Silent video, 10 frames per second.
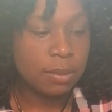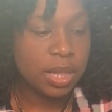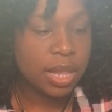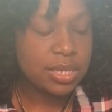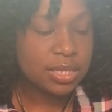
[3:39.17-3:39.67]

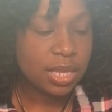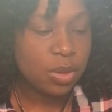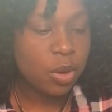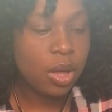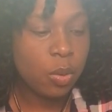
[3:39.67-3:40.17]
Let's see
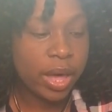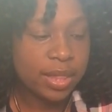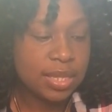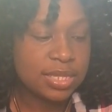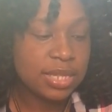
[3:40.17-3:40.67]
why
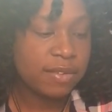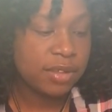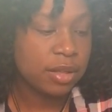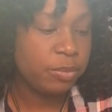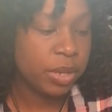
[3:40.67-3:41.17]
the 7
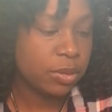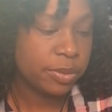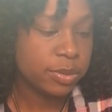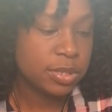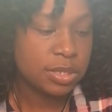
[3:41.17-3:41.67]
of
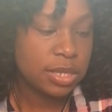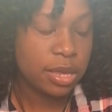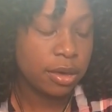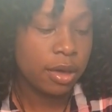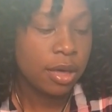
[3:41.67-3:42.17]
Pentacles is
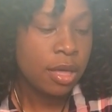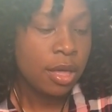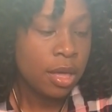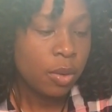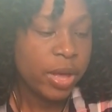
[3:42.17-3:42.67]
here.
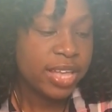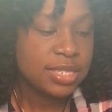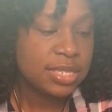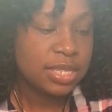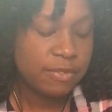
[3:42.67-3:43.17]
Why is the
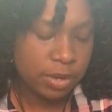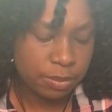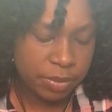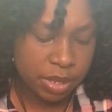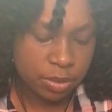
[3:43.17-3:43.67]
7
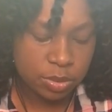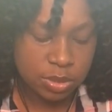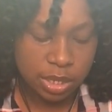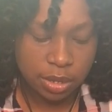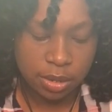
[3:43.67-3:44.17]
of Pentacles
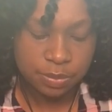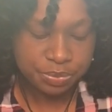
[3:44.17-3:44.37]
here?